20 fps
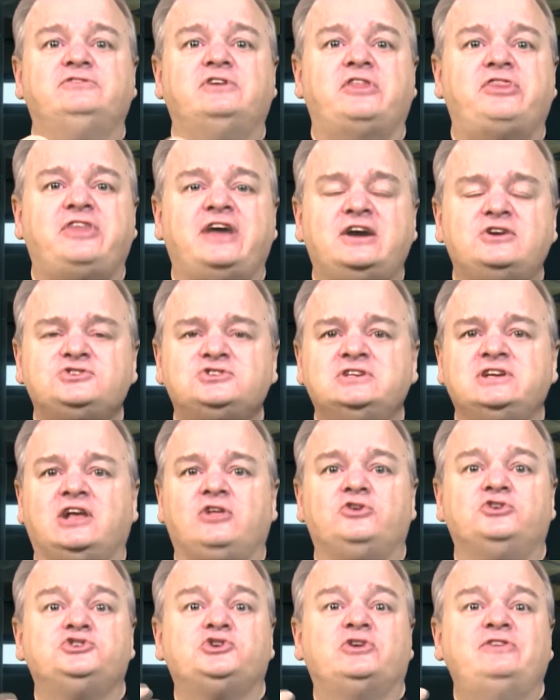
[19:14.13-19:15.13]

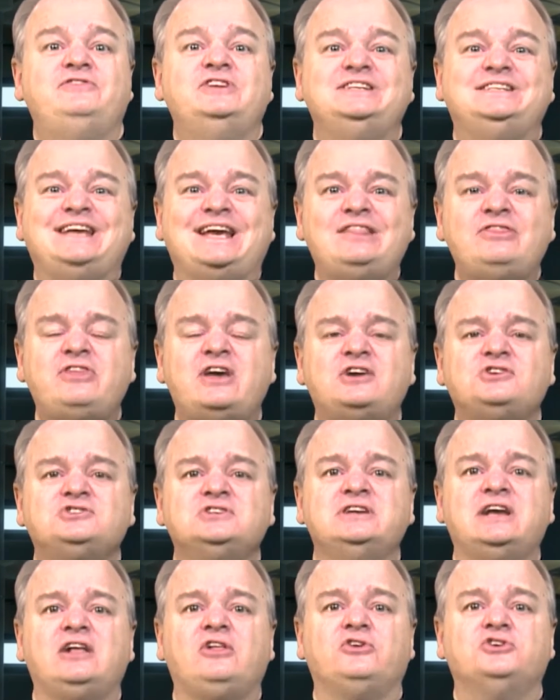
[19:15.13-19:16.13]
$1,000 or even
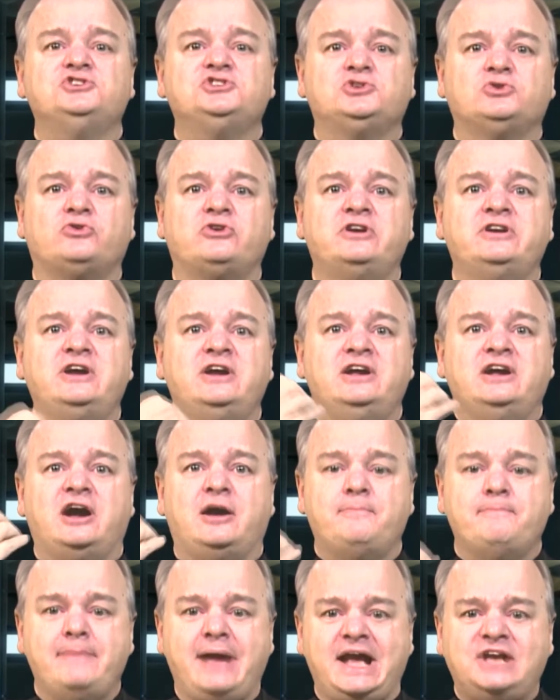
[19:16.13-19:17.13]
$10,000 toward a
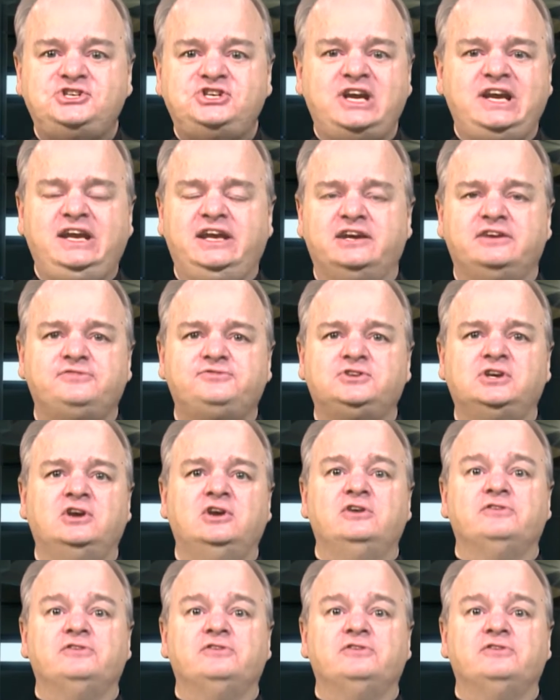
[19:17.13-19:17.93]
matching gift